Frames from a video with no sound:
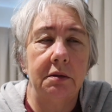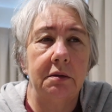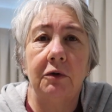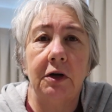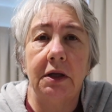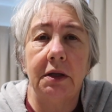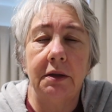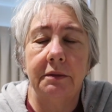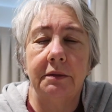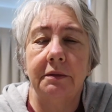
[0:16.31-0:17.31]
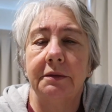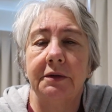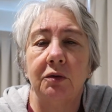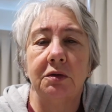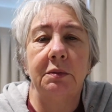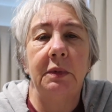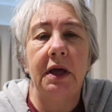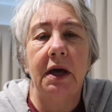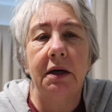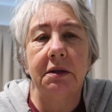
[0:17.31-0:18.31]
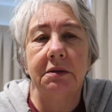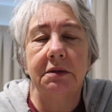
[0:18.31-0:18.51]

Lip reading: really zonked me out.